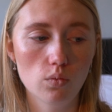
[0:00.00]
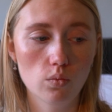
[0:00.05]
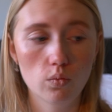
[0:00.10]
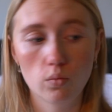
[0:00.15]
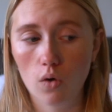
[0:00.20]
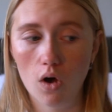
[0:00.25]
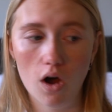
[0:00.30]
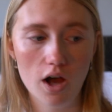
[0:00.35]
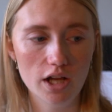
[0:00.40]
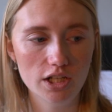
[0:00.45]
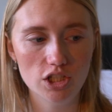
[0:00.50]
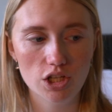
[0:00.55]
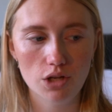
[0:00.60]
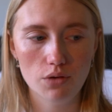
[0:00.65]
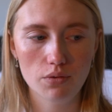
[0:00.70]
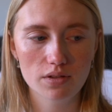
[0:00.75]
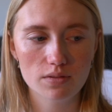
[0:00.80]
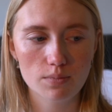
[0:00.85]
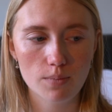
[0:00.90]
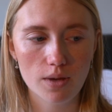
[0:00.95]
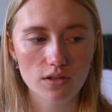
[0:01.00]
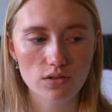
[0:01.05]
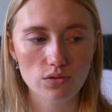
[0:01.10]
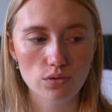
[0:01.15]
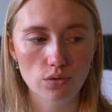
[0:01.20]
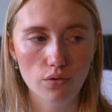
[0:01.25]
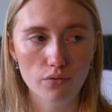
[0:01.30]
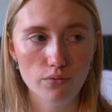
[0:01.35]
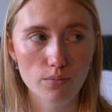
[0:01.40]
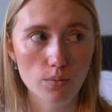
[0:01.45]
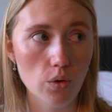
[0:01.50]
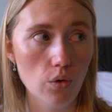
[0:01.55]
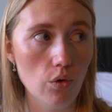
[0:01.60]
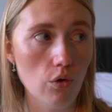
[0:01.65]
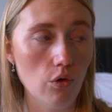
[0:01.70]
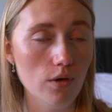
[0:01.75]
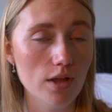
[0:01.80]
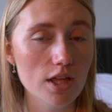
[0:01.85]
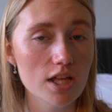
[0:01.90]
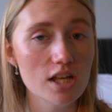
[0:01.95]
what I do as my sort of
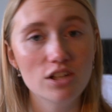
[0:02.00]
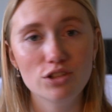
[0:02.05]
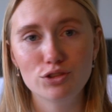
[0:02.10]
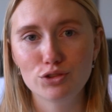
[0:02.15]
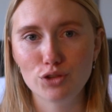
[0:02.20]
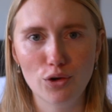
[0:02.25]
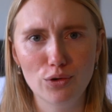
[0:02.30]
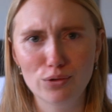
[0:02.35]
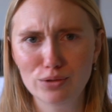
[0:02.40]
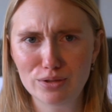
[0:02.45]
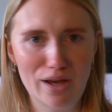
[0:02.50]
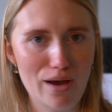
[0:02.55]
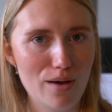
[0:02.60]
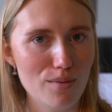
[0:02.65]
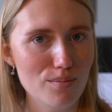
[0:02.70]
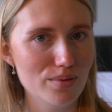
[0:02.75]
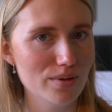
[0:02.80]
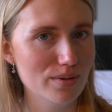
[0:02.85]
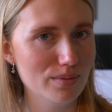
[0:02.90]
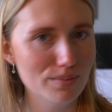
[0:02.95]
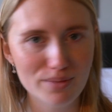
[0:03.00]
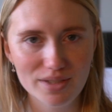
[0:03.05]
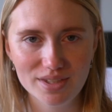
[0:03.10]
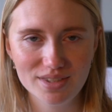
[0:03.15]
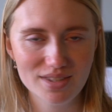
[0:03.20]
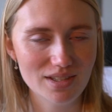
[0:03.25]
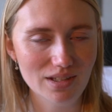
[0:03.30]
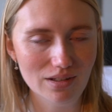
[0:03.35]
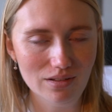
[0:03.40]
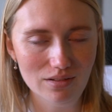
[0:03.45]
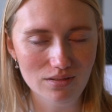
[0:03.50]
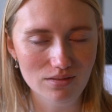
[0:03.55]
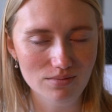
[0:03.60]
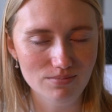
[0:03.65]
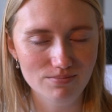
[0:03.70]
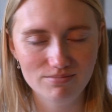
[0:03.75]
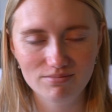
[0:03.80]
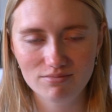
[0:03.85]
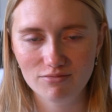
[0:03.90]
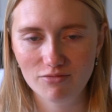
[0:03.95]
more dolled up but still
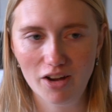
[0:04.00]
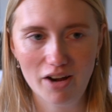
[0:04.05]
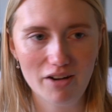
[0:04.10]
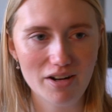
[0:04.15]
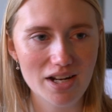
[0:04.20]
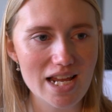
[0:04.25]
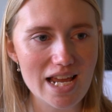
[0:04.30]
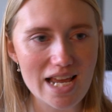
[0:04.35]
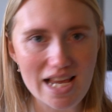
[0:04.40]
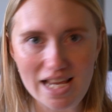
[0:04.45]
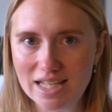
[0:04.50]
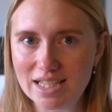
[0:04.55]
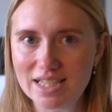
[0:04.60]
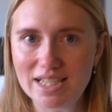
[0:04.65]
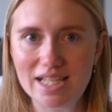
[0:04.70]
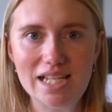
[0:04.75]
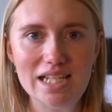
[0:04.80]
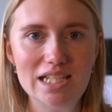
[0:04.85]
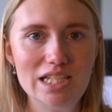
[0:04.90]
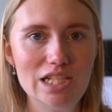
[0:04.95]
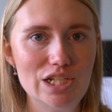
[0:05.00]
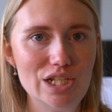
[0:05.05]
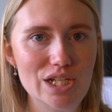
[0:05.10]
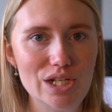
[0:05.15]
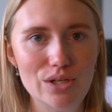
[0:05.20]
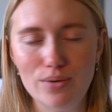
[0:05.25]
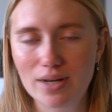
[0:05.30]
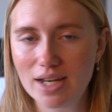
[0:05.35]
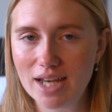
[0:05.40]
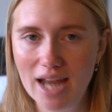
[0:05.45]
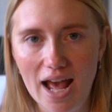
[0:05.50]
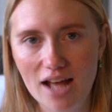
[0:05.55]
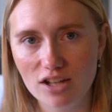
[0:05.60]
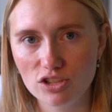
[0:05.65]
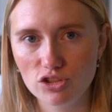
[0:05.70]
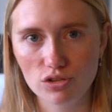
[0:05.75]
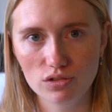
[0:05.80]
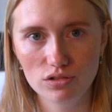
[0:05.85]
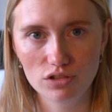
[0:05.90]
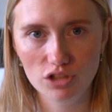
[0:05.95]
very easy to do and
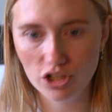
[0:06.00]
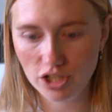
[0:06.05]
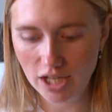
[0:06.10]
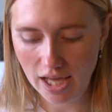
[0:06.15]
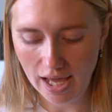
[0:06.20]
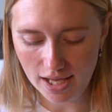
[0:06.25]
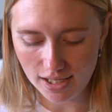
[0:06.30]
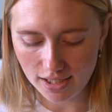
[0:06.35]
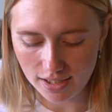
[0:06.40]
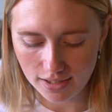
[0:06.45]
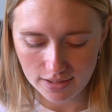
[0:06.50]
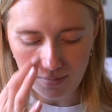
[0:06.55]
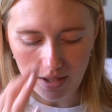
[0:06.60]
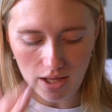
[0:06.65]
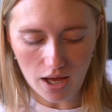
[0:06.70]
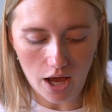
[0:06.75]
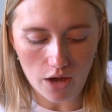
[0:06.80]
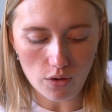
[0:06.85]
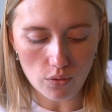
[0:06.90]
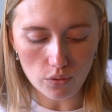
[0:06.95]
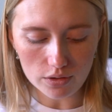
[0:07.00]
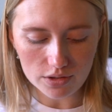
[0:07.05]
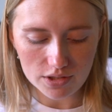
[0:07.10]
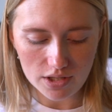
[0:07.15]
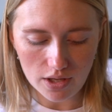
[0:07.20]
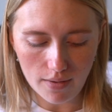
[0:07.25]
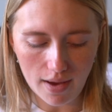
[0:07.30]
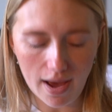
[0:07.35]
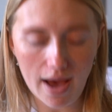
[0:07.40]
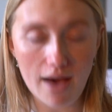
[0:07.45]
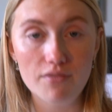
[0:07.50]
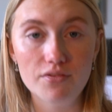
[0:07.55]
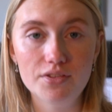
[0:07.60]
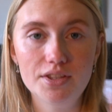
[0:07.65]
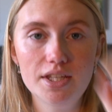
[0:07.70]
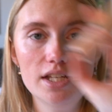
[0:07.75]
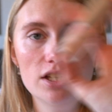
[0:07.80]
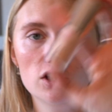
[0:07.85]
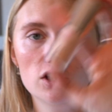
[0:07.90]
natural looking. I also have the